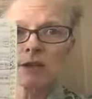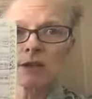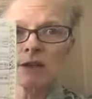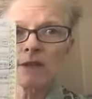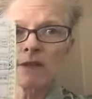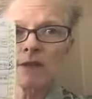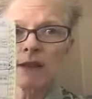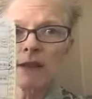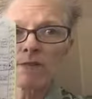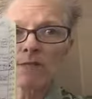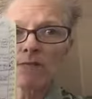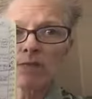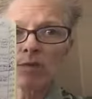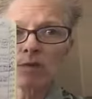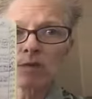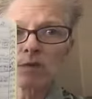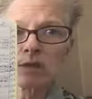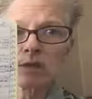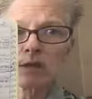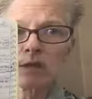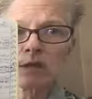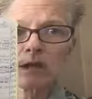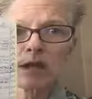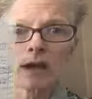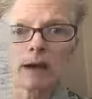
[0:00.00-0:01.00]
and then I
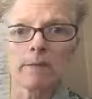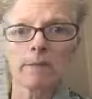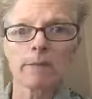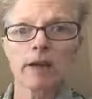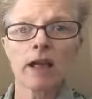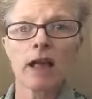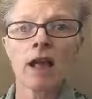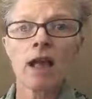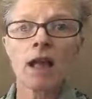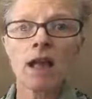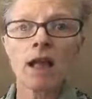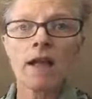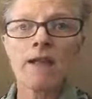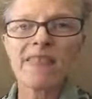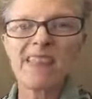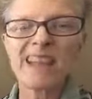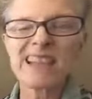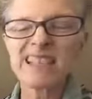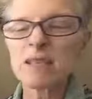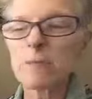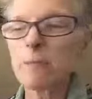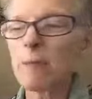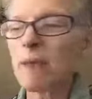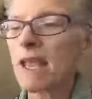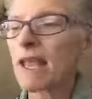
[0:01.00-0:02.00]
folded it up.
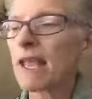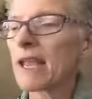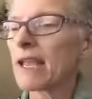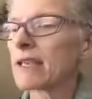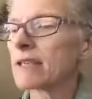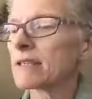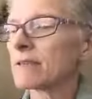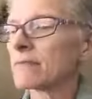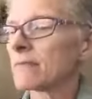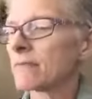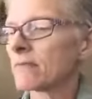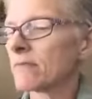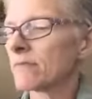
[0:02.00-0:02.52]
That's a pain.